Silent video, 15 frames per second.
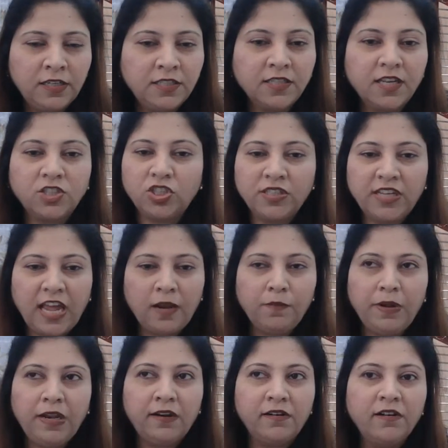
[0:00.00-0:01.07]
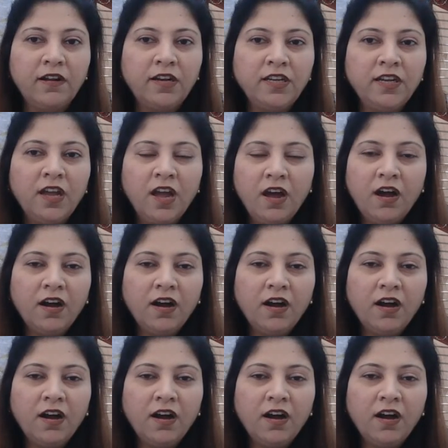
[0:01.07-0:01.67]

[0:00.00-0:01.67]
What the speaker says: discussion can be really